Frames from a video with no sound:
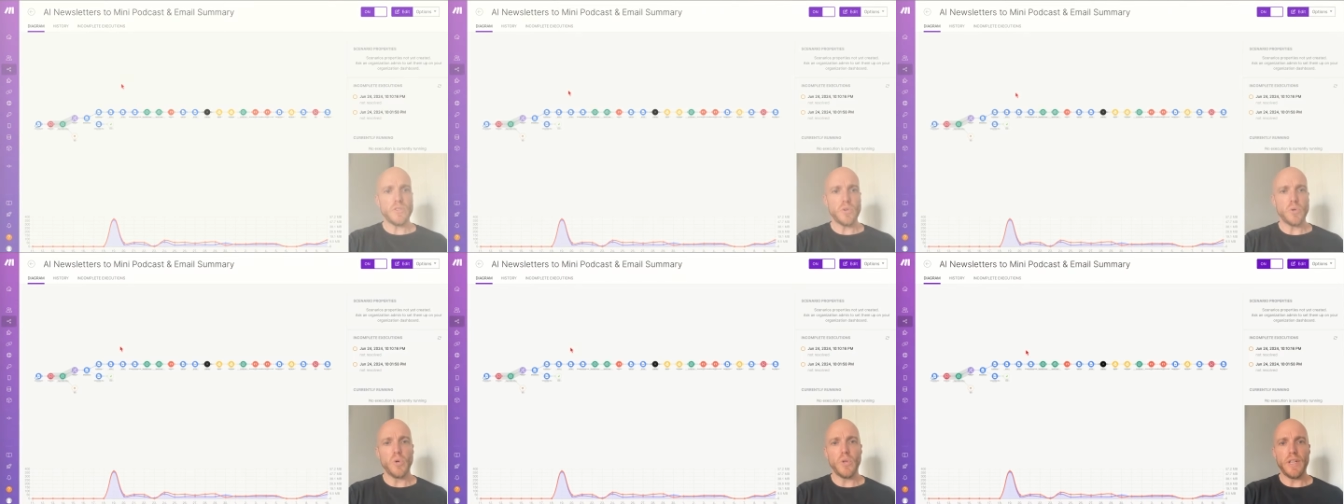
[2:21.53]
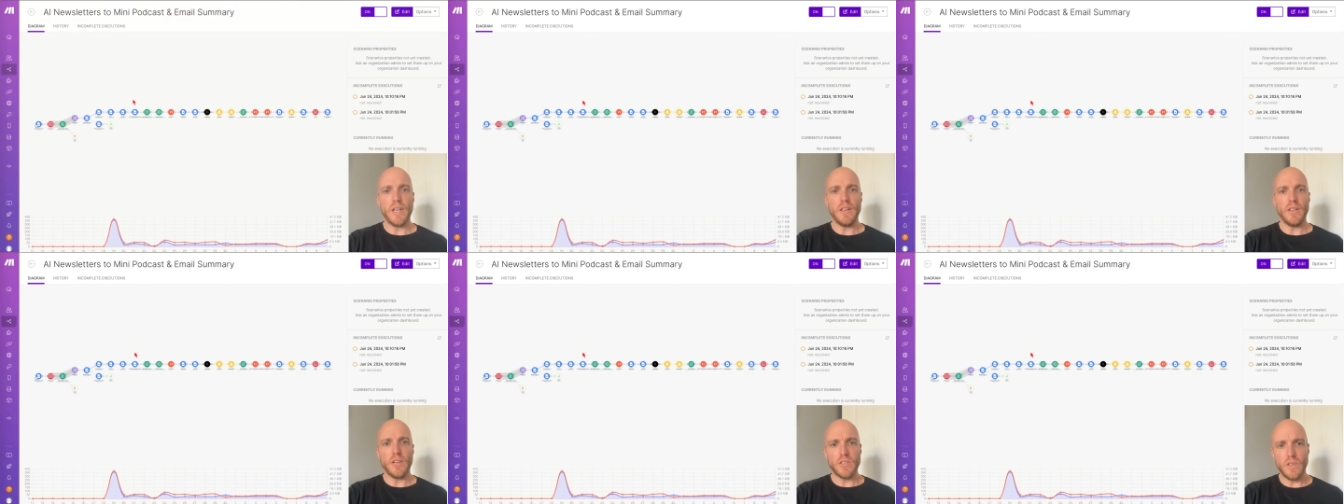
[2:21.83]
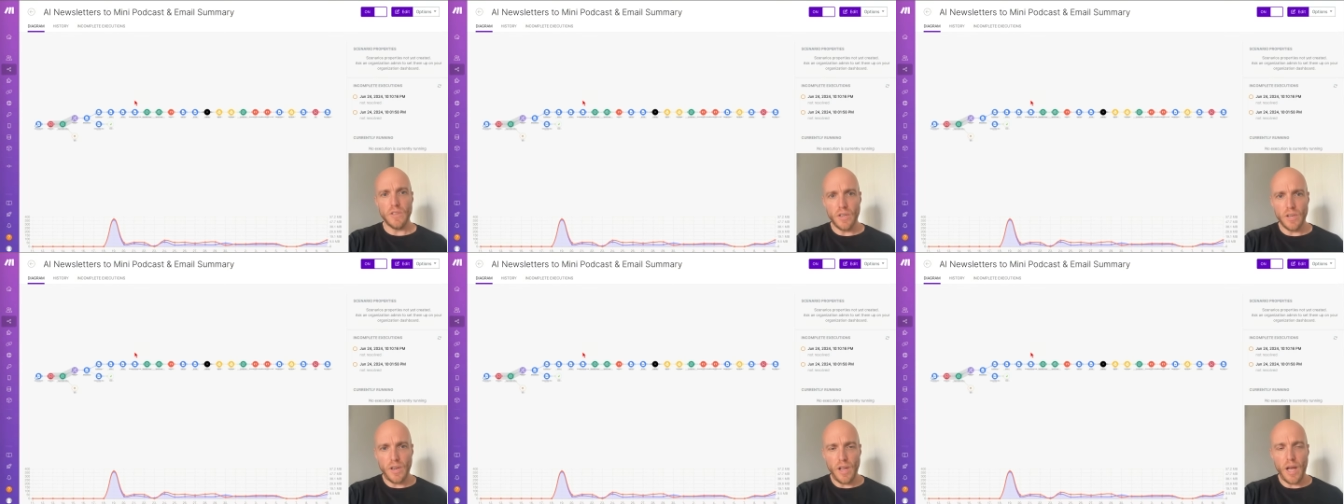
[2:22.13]
tool, and it looks
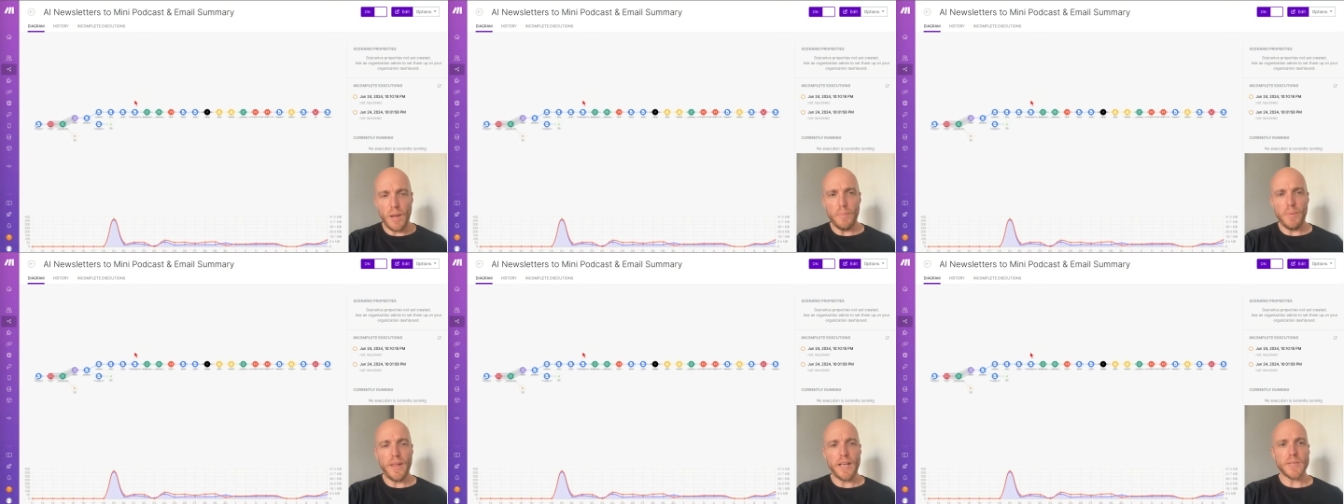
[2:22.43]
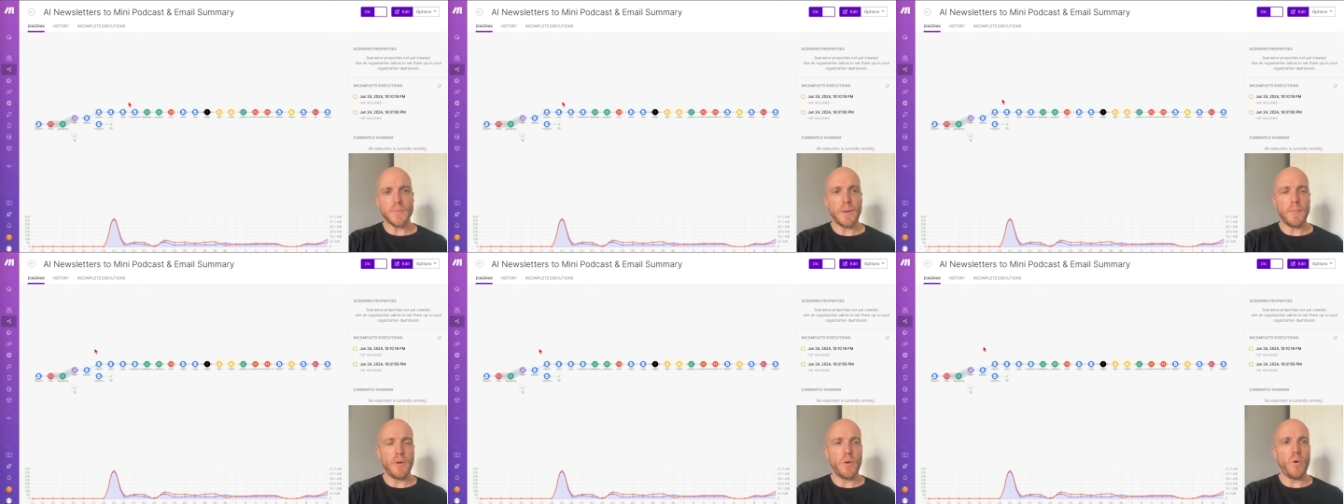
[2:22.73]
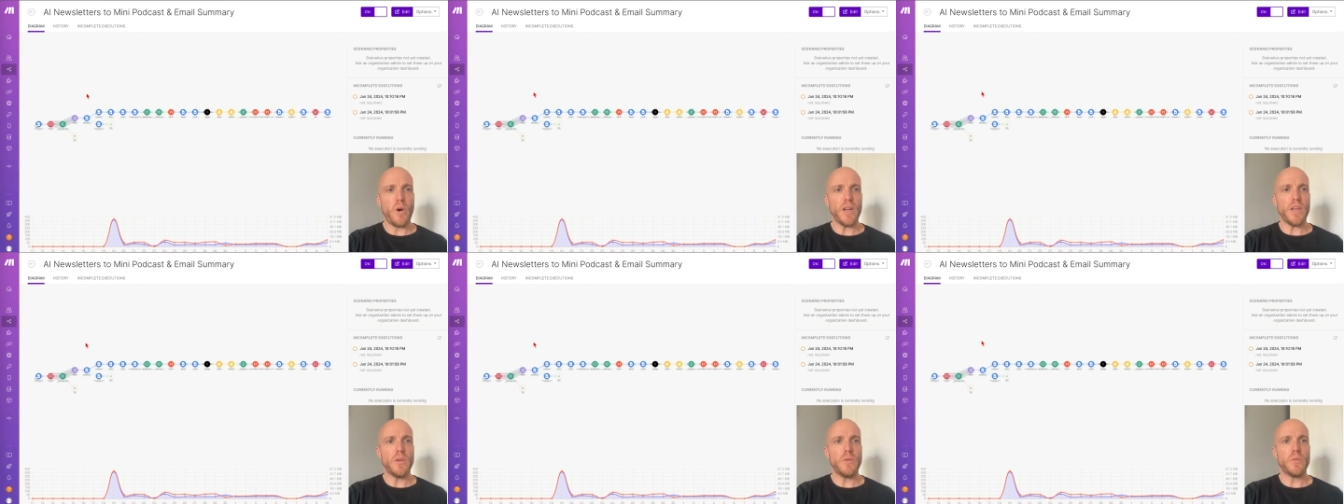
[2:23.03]
a little complex, but I'm going to
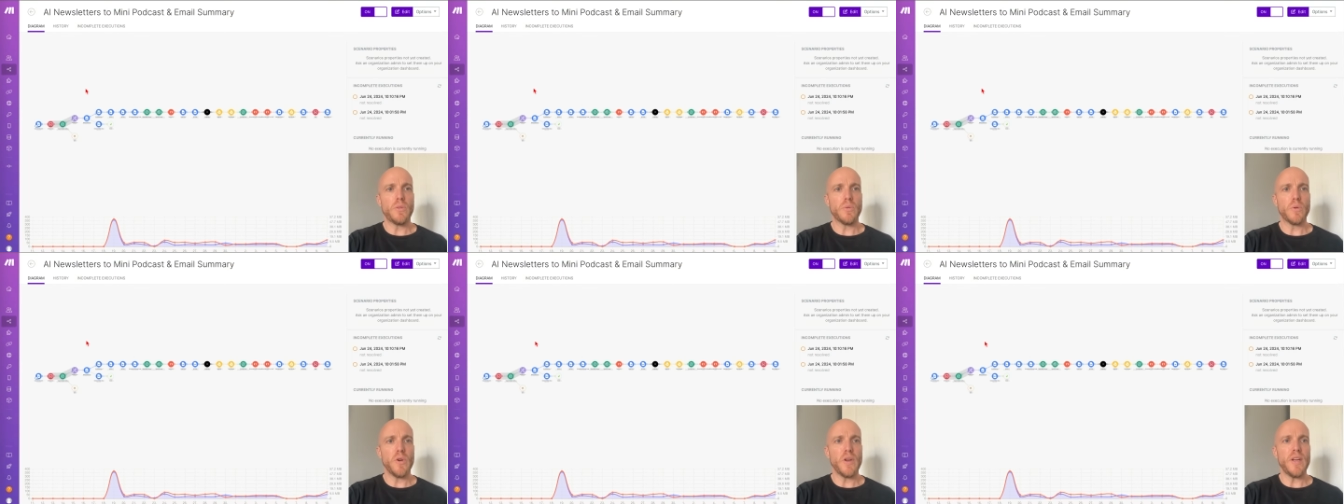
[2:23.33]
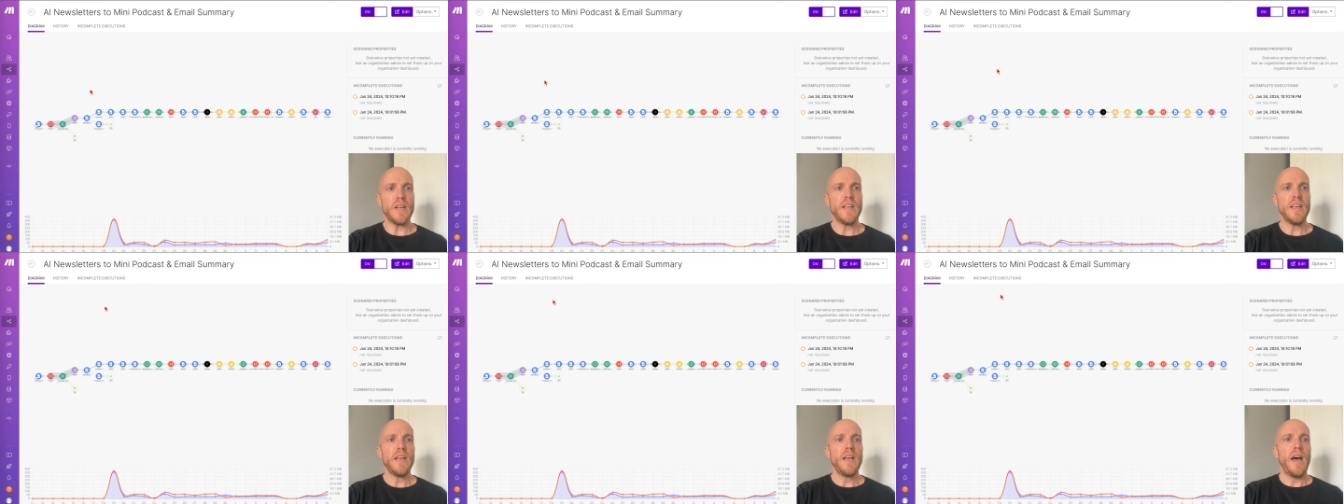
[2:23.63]
walk you through it,